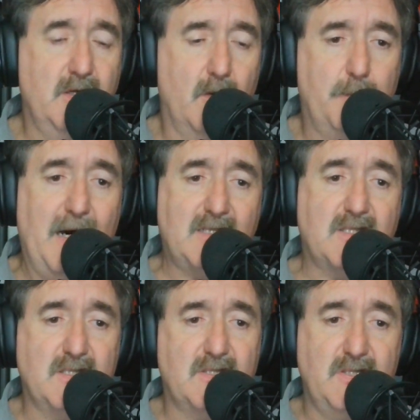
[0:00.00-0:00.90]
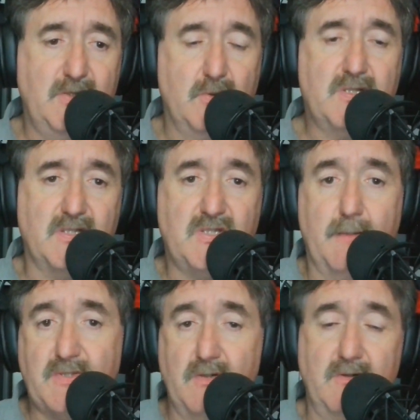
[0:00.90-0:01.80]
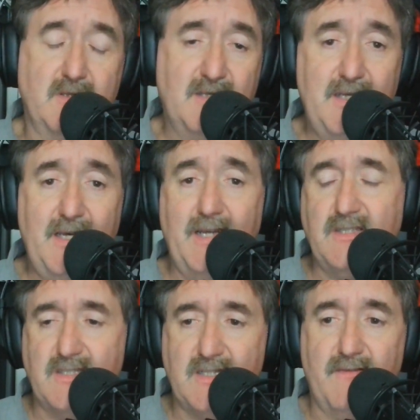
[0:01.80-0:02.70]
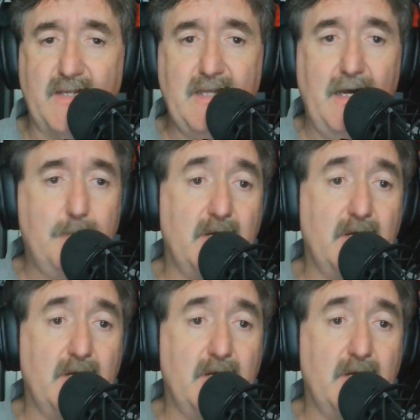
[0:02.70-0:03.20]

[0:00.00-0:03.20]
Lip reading: boxes to use to ship certain things and stuff like that.